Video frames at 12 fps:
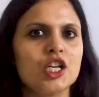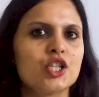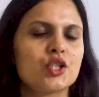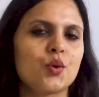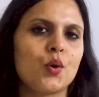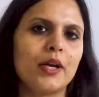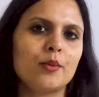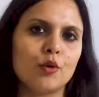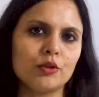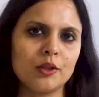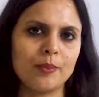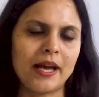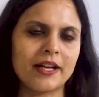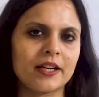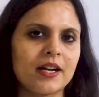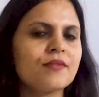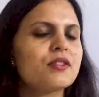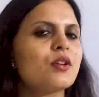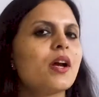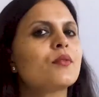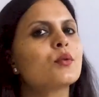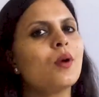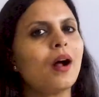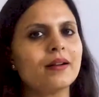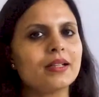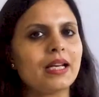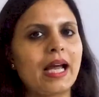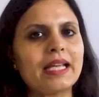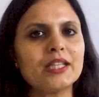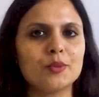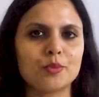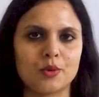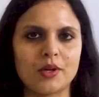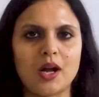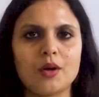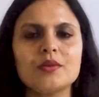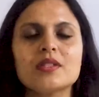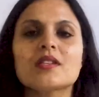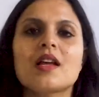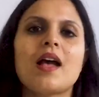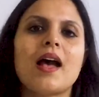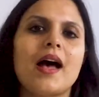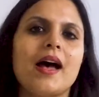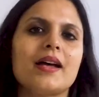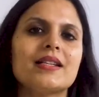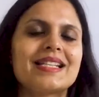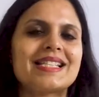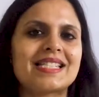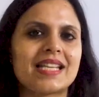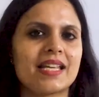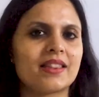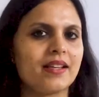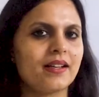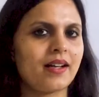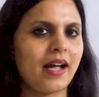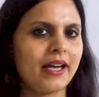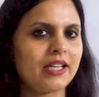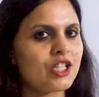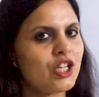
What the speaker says: So in both the paragraphs you have to underline the pronouns and state their kind.